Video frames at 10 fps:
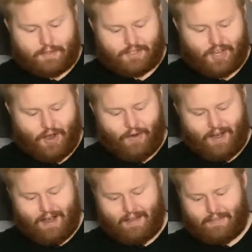So
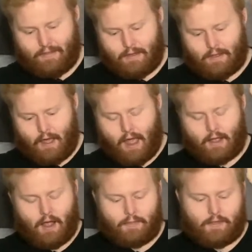I
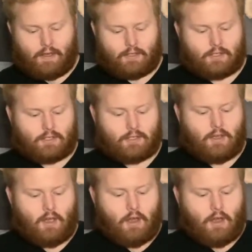got this